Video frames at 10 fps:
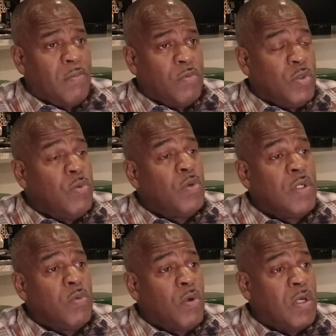we
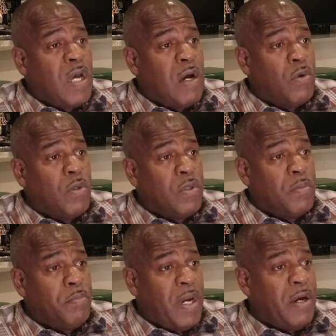really want our
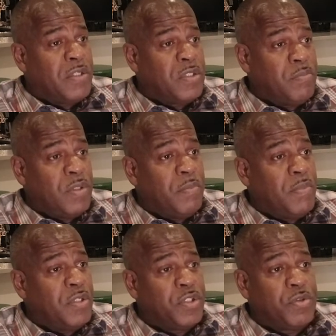marriage to be a
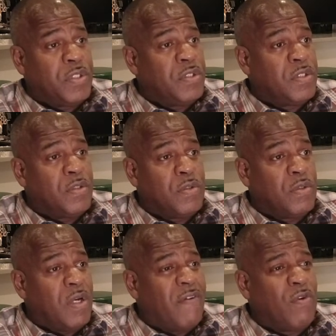ministry
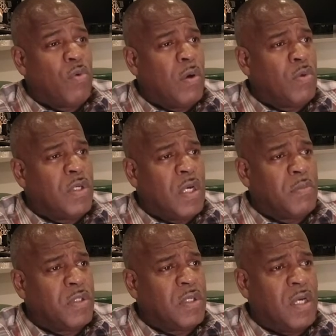to everyone we
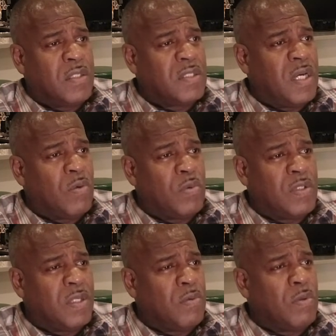come in contact
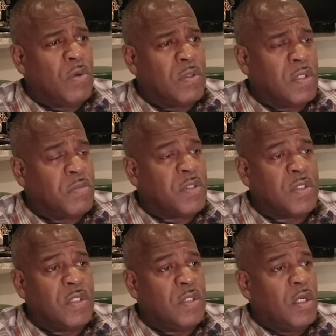with, that we want them to
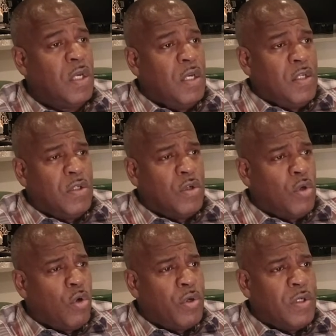see the
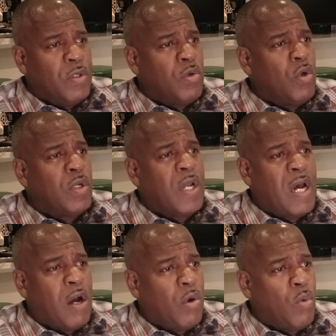glory of the Lord and
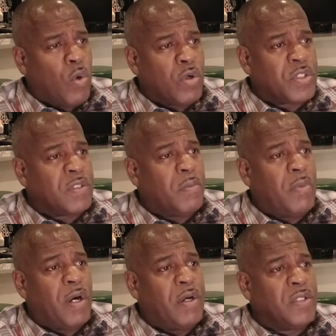how it works in a
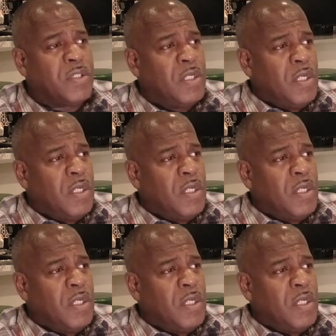marriage.